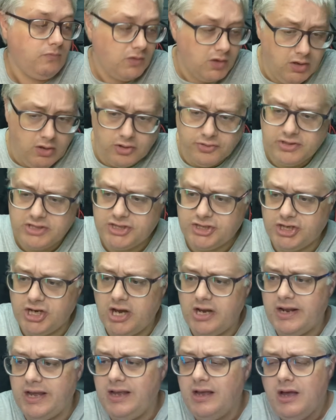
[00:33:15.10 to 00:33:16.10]
on this
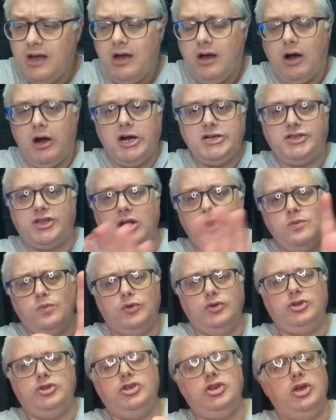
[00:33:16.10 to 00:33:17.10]
journey. I don't
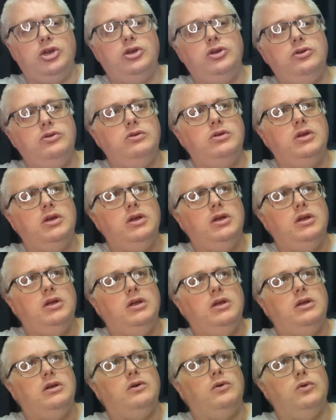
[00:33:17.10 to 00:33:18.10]
want you
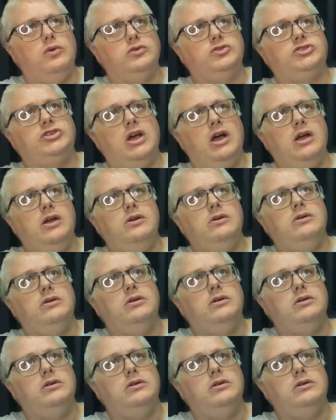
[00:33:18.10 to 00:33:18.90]
also